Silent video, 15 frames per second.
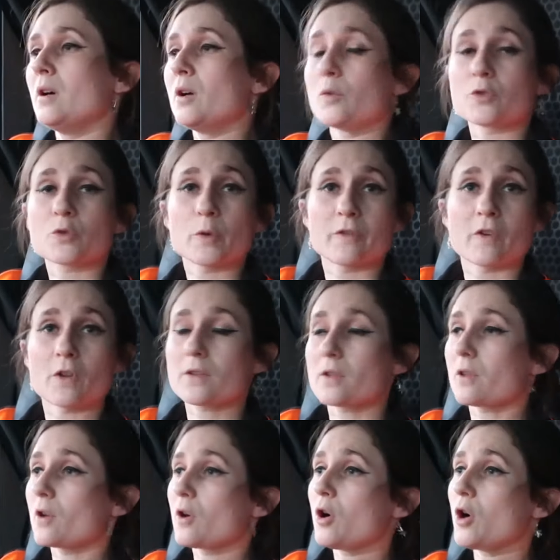Once we've got to
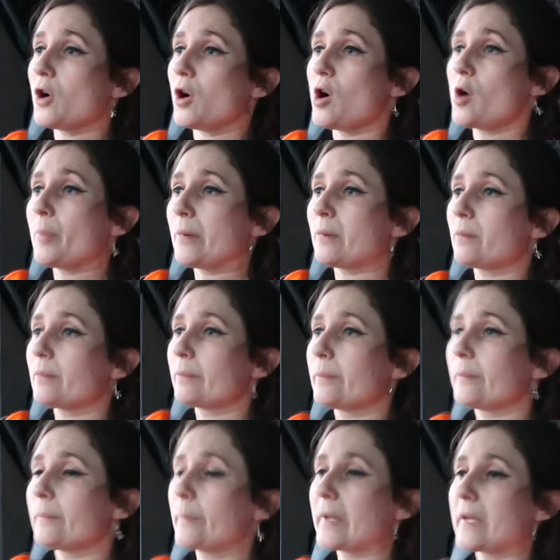the hub,
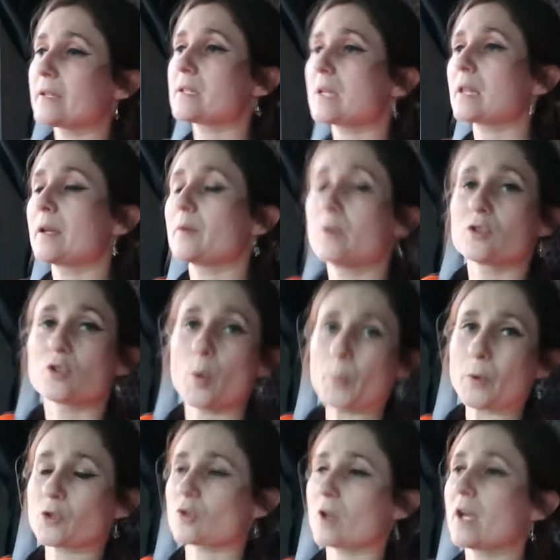basically we drop
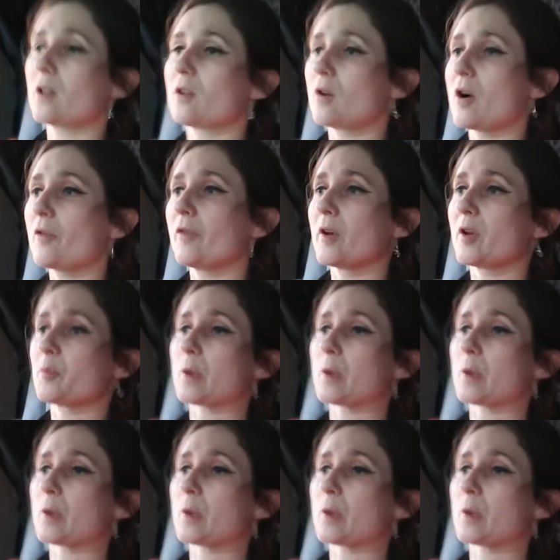a trailer off on a